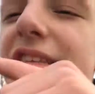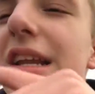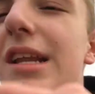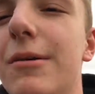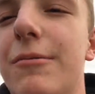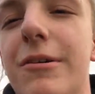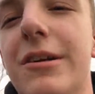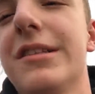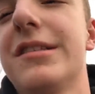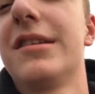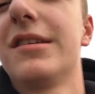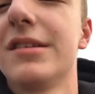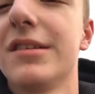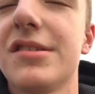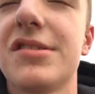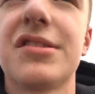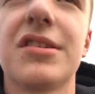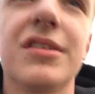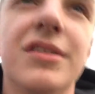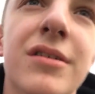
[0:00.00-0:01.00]
said he wants
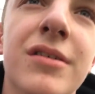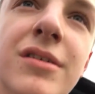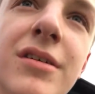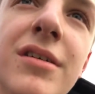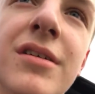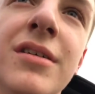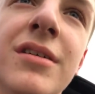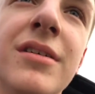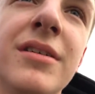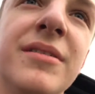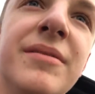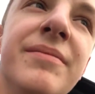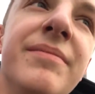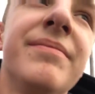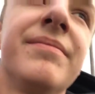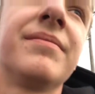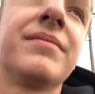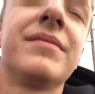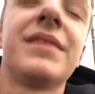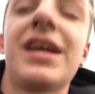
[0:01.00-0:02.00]
it, so,
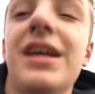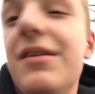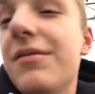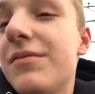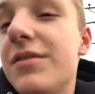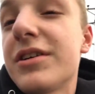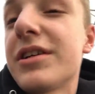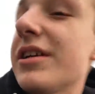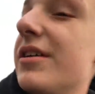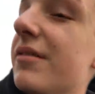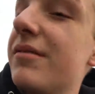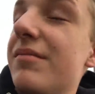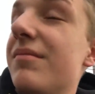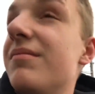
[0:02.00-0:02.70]
hey, fuck it.